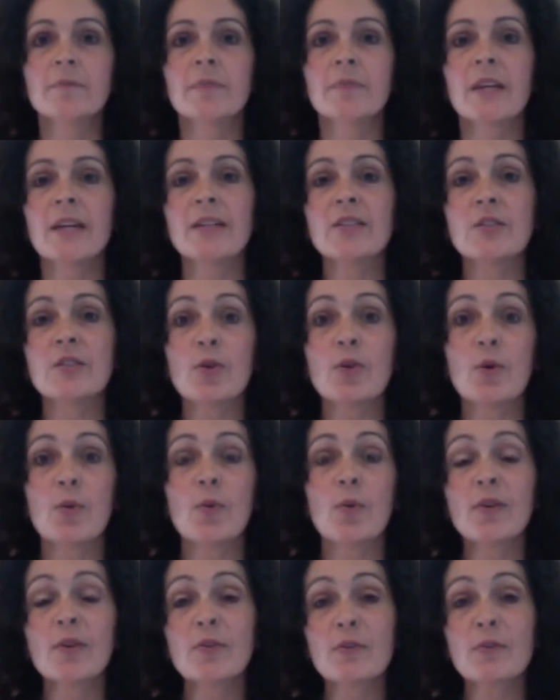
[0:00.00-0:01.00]
And so
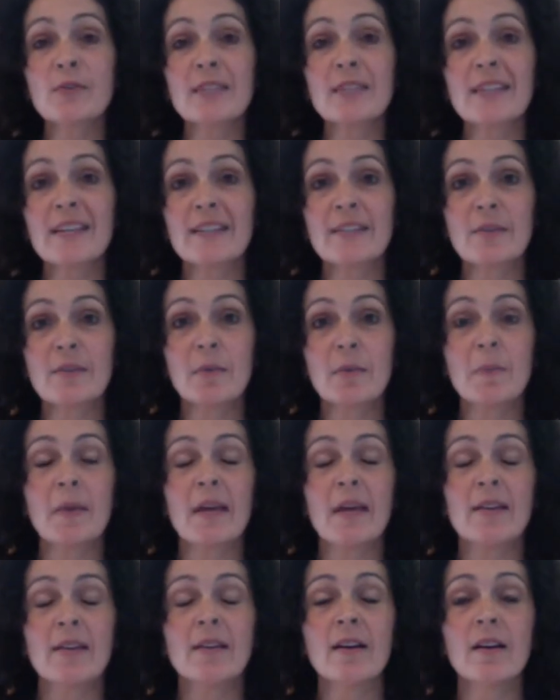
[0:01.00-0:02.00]
one of those things that we
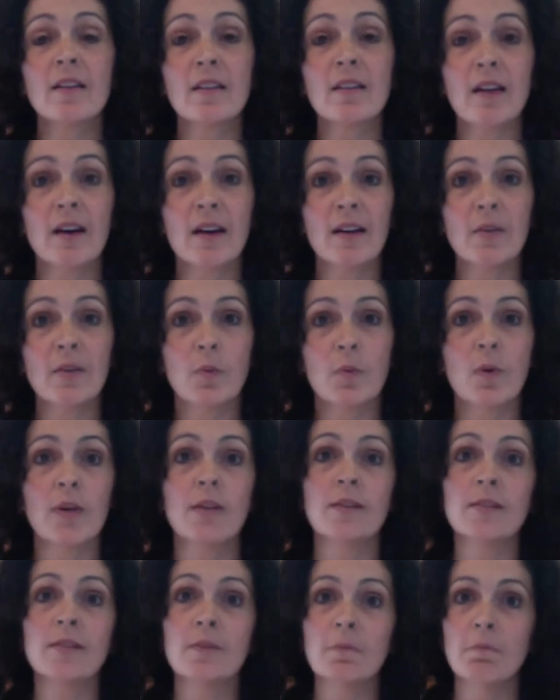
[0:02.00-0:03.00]
made a lot
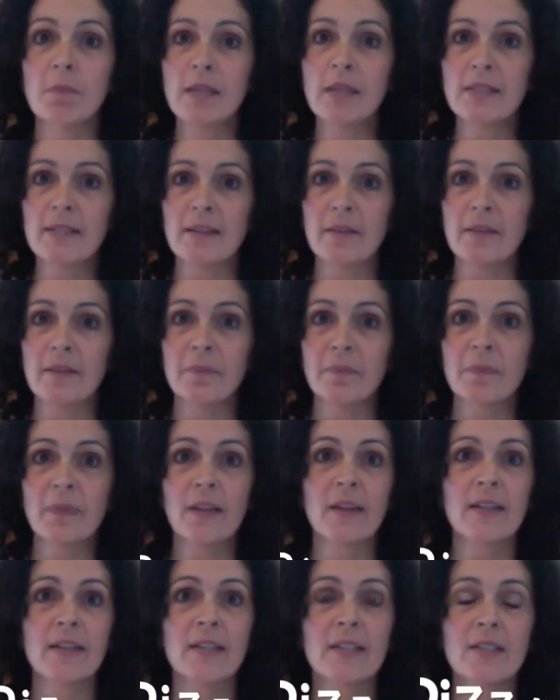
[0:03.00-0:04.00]
was pizza.
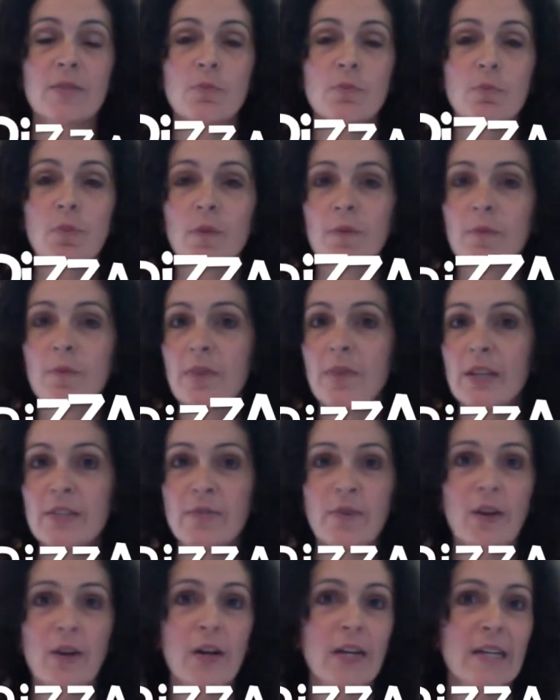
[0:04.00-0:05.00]
And
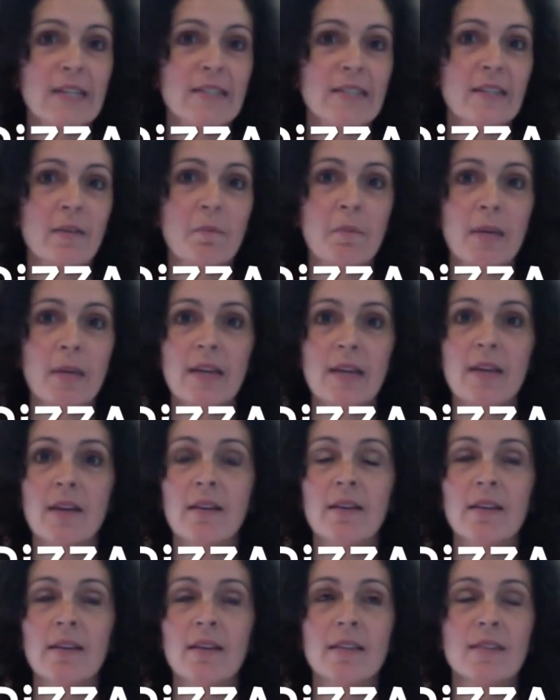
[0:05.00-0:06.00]
it's very easy to
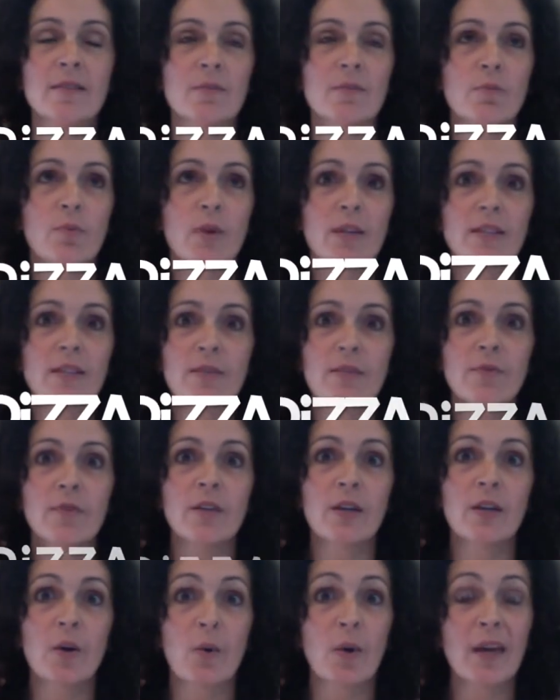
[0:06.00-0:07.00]
make. It's
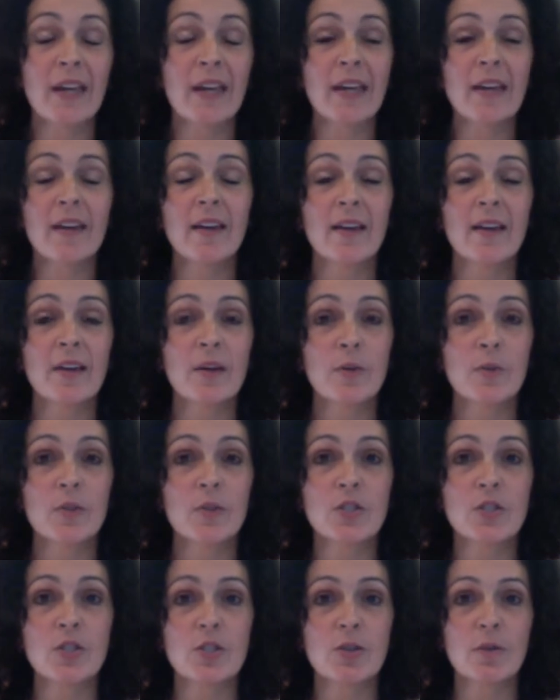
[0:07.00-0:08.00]
relatively quick,
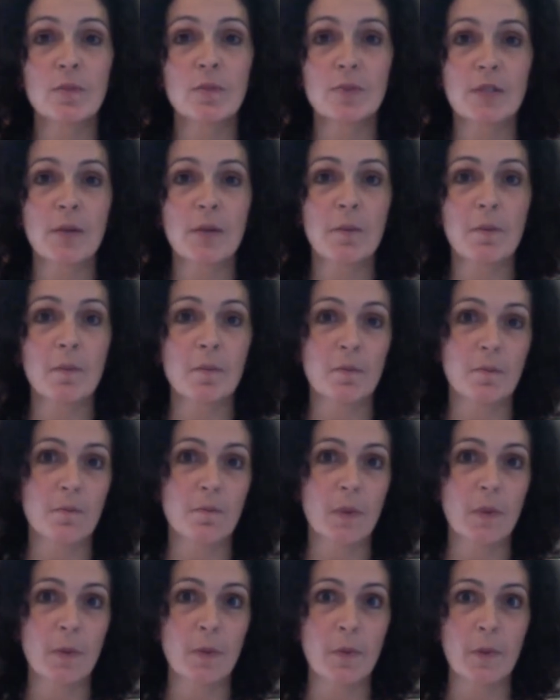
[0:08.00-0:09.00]
which some
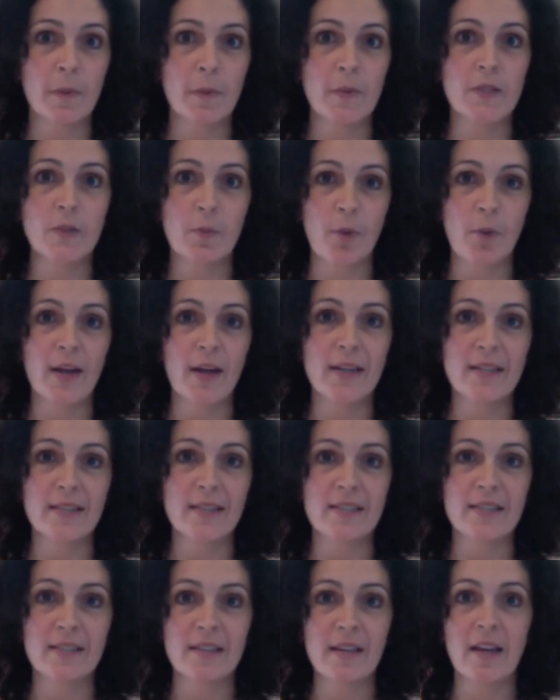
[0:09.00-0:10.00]
people may be surprised.
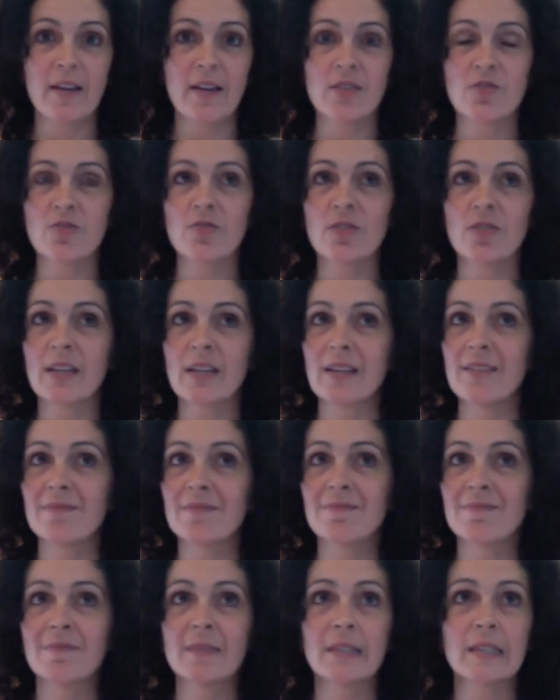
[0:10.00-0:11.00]
It's
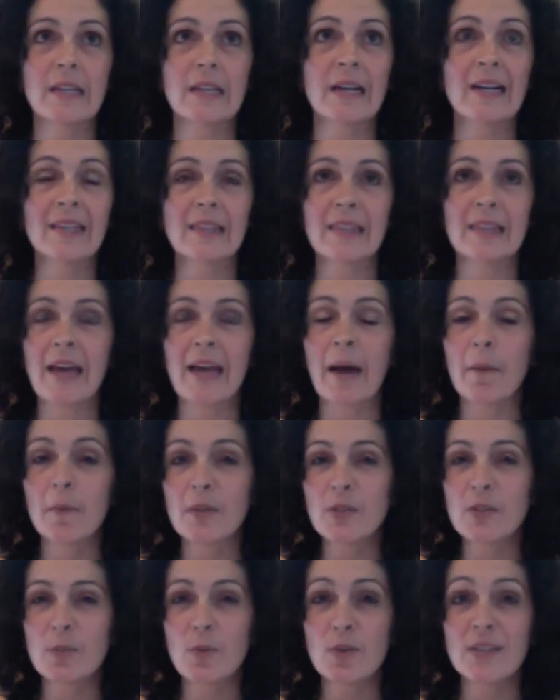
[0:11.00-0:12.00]
actually not that
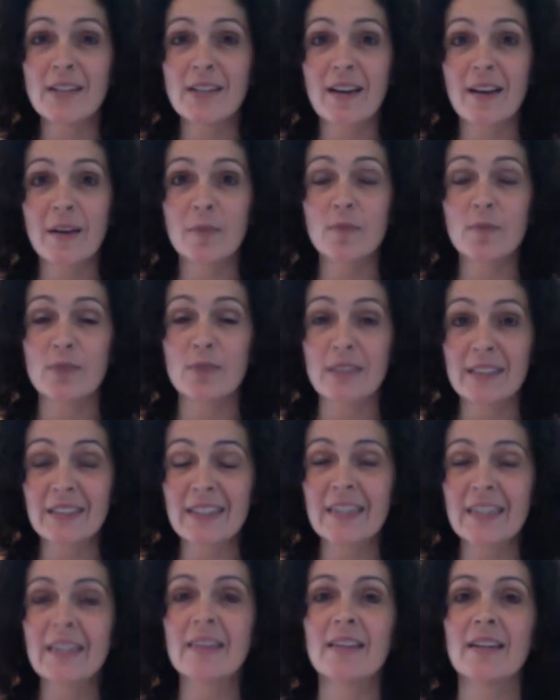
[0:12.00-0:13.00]
much more time
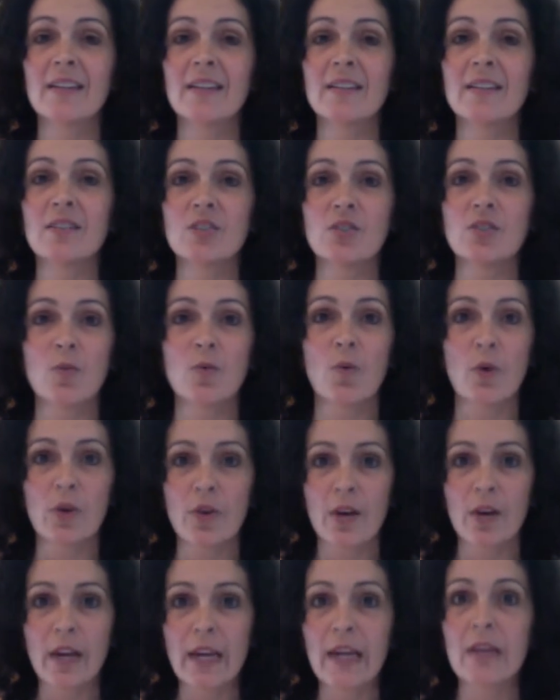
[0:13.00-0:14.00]
really than
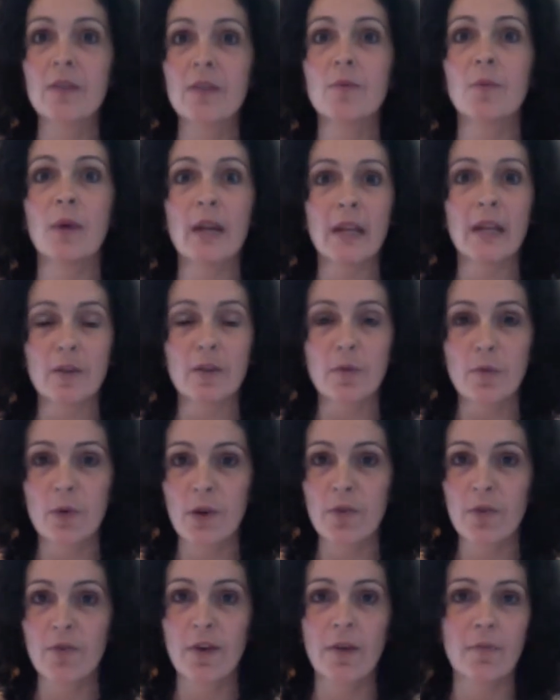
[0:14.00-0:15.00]
ordering it and waiting the
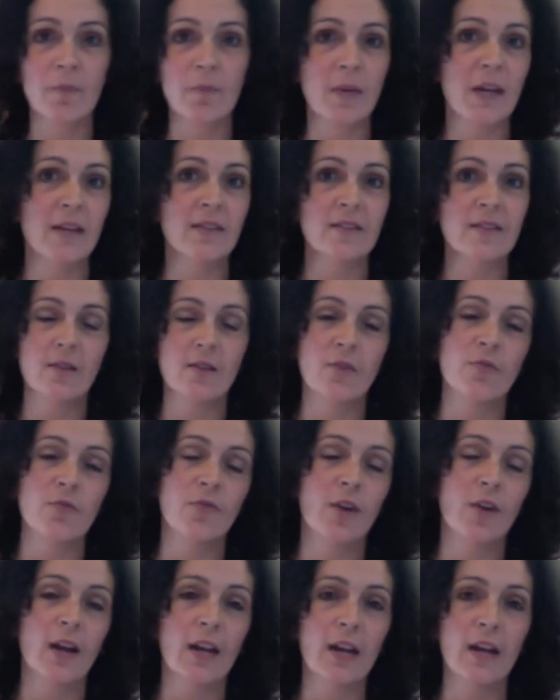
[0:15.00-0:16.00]
45 minutes on a
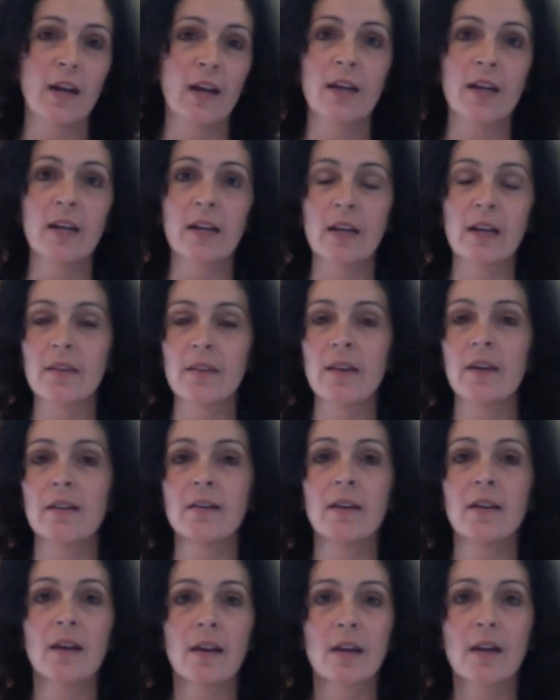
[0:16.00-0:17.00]
Friday night and
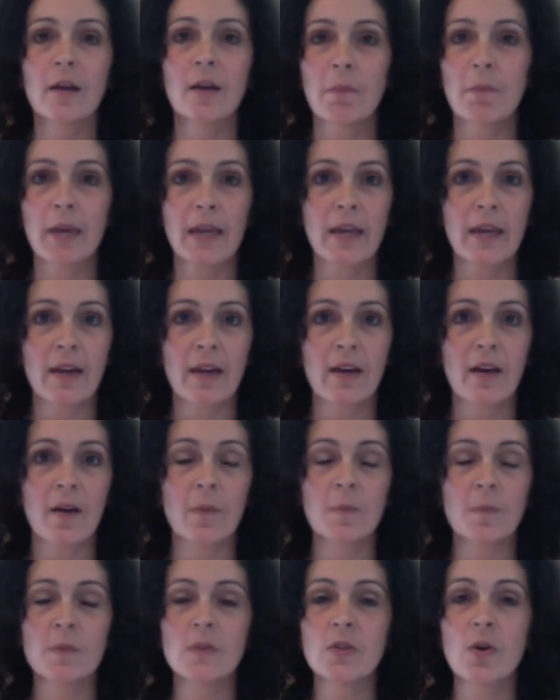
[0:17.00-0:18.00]
then picking it
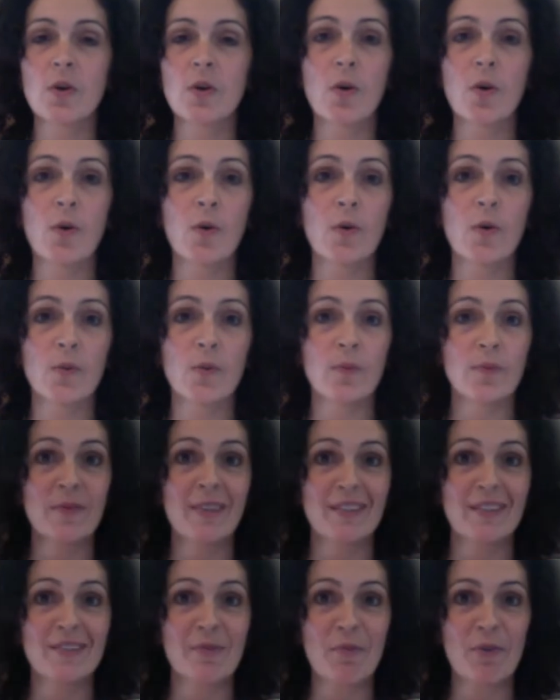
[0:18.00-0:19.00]
up. So
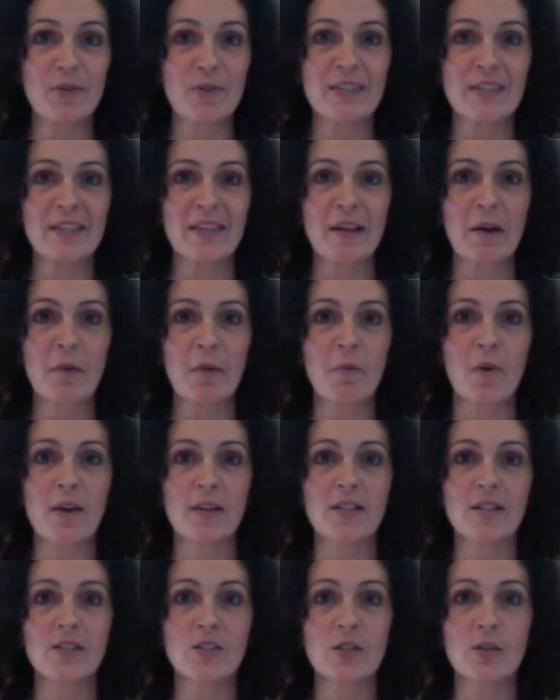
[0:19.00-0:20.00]
that's the first thing that I
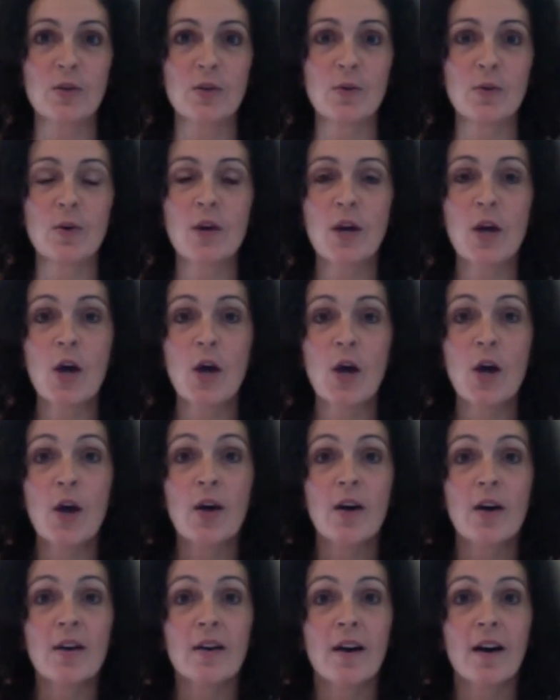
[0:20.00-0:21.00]
wanted to,
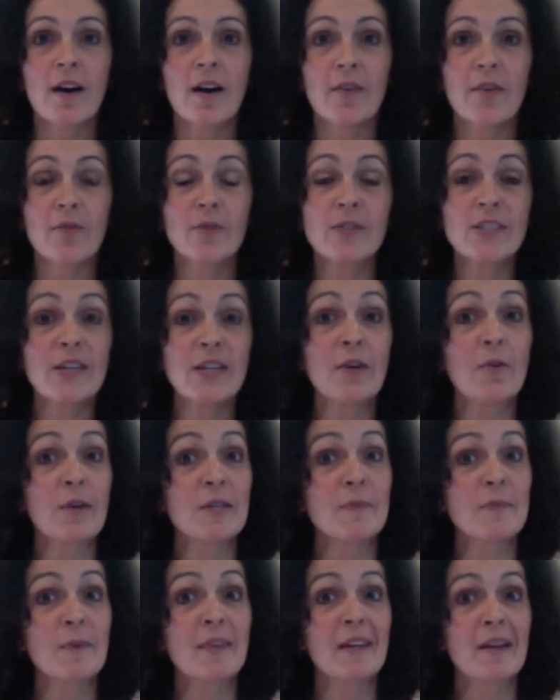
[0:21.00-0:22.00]
first dinner
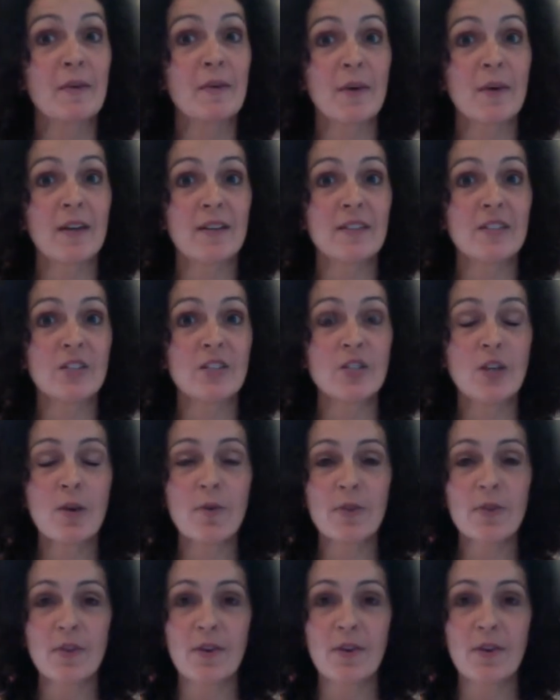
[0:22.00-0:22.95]
recipe that I wanted to share with you